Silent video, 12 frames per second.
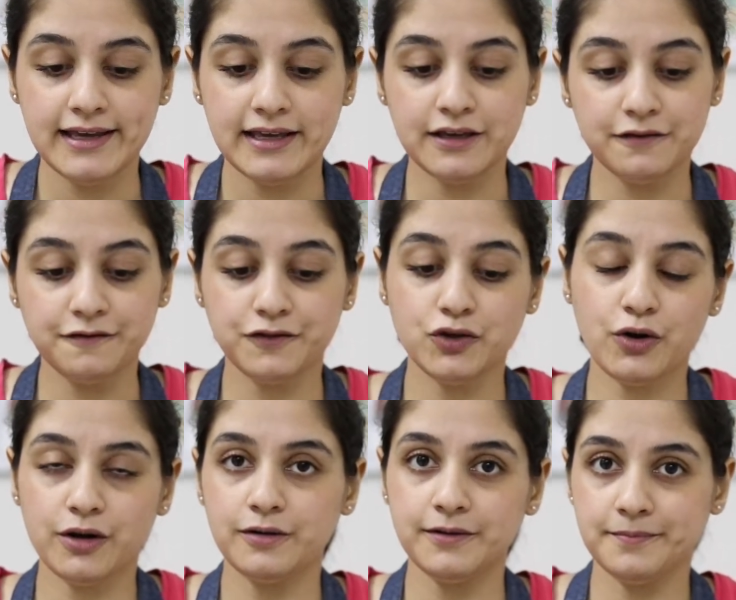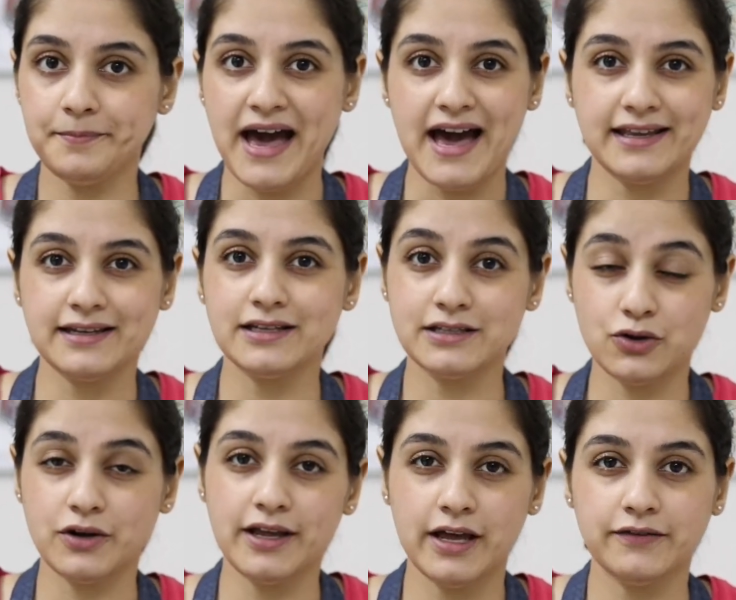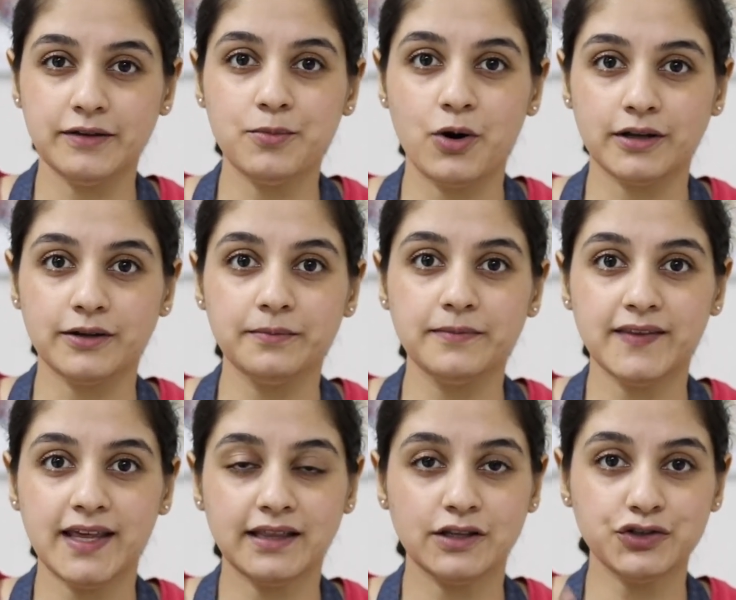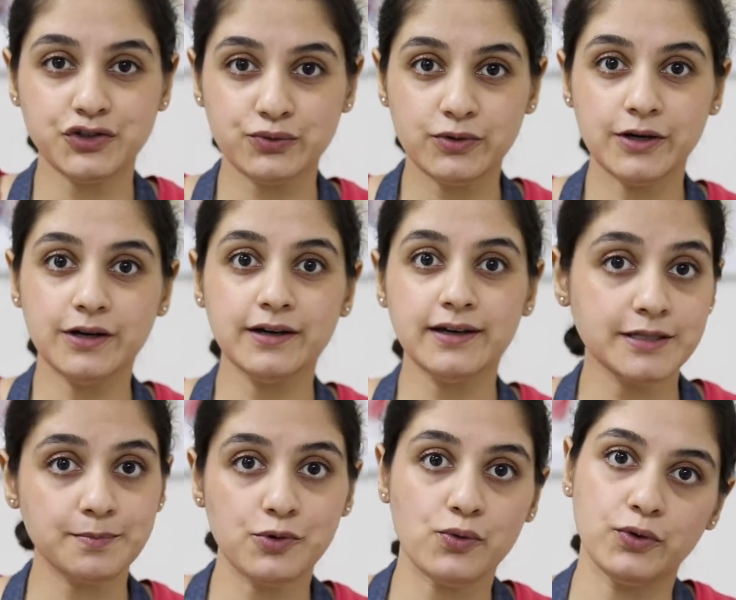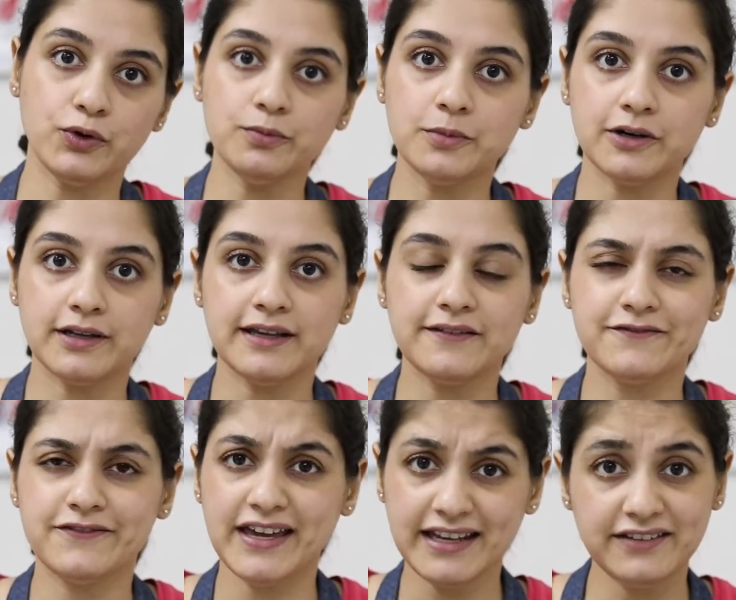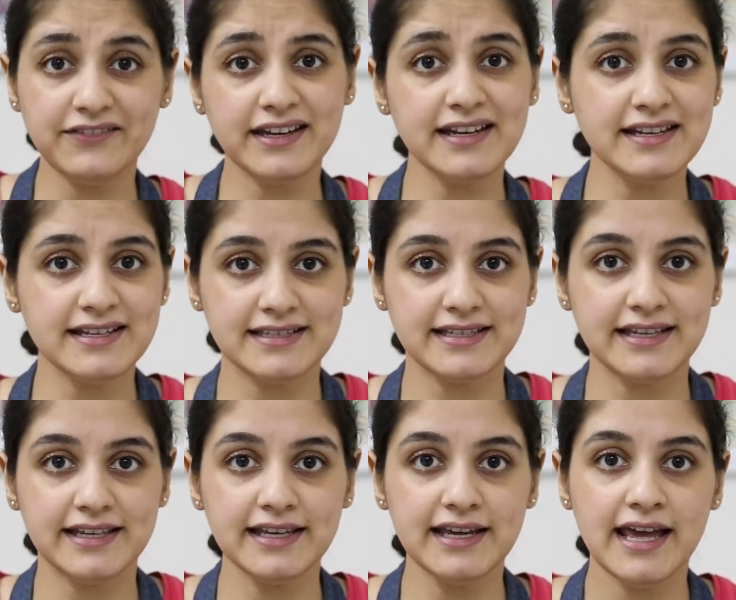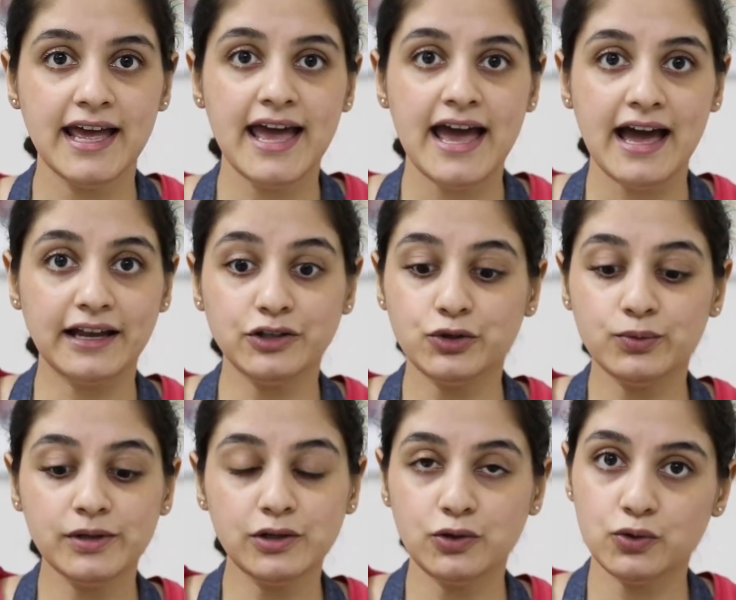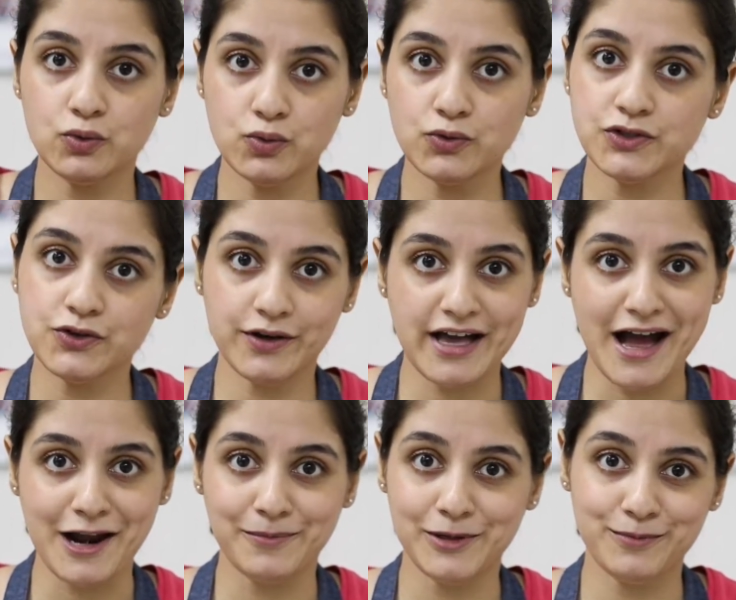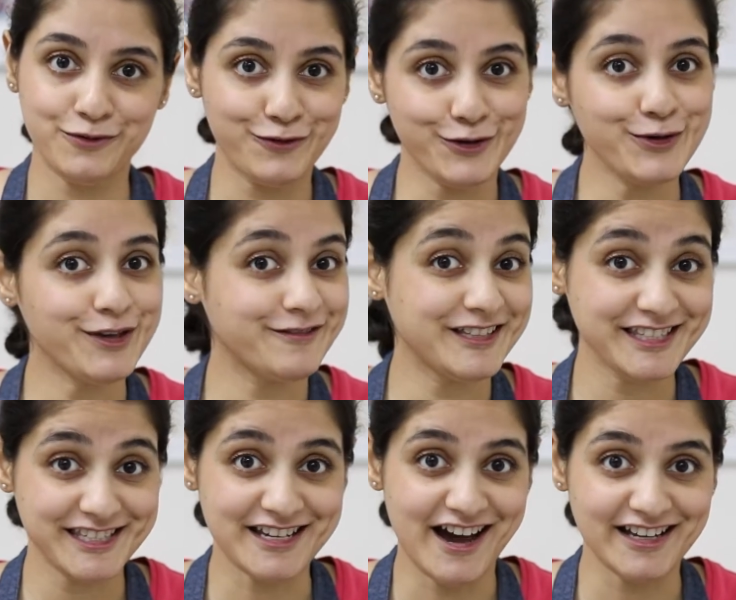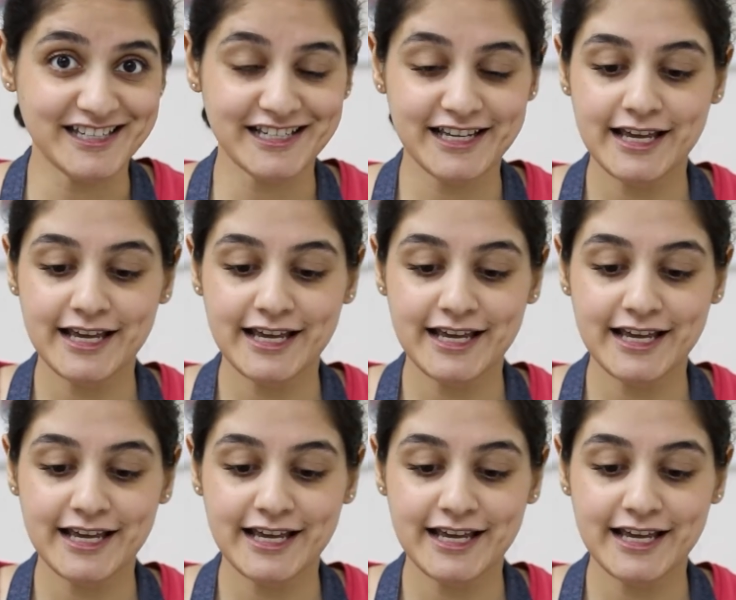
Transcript: If your pan is not heavy bottom, then the sugar is prone to burning very very easily and you will lose your caramel before you even start.